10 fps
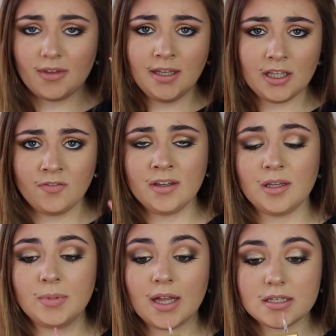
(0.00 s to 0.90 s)
I love the
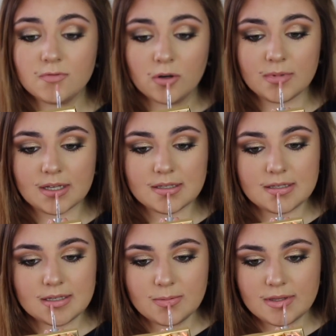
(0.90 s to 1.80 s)
lip gloss
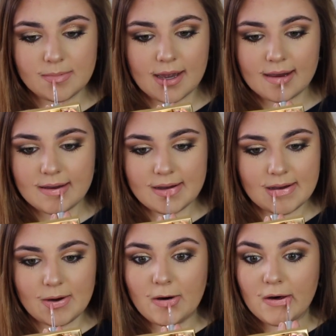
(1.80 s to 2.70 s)
formulas with MAC.
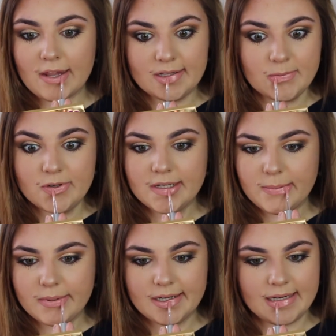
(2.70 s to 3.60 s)
Oh, that's
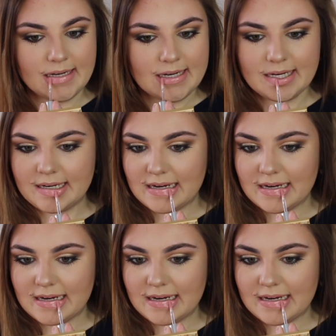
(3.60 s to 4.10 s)
really pretty.